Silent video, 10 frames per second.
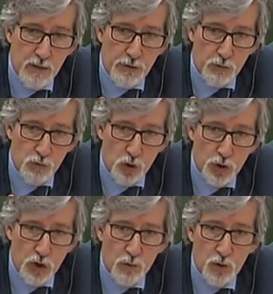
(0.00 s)
through a
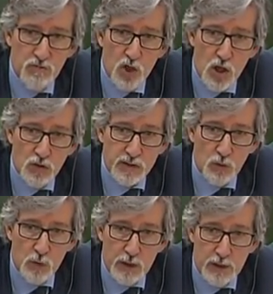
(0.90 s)
number of laws
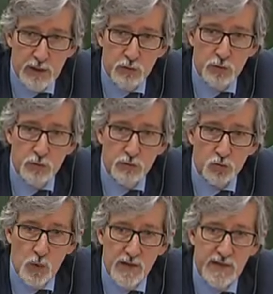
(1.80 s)
and
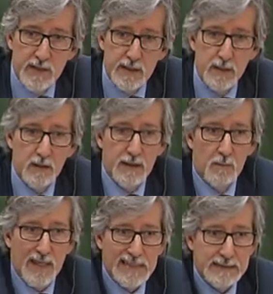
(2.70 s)
regulators with the
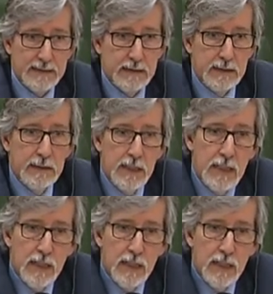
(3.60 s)
capacity